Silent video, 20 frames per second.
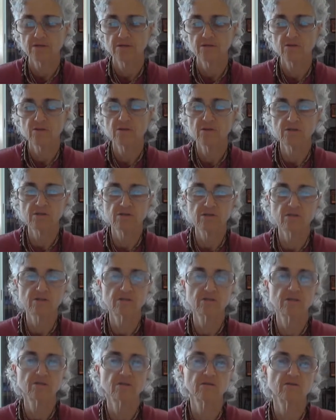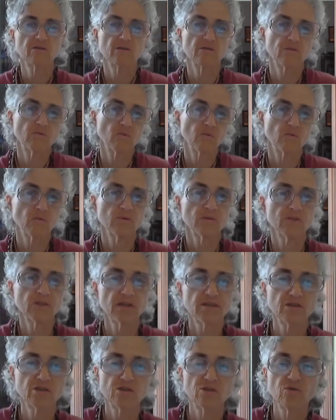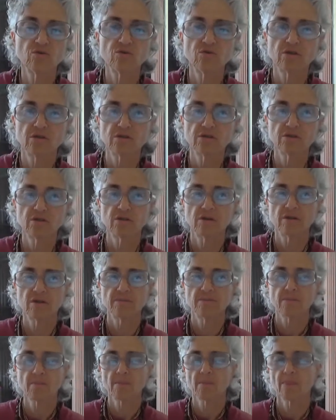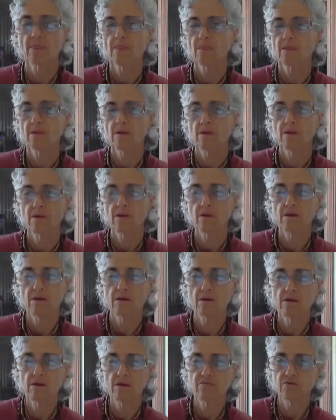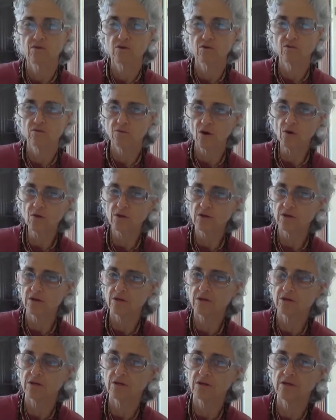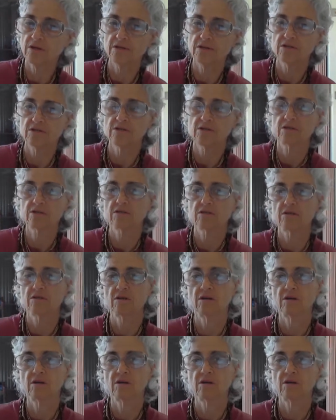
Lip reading: So this is, when we say sudras, if a devotee is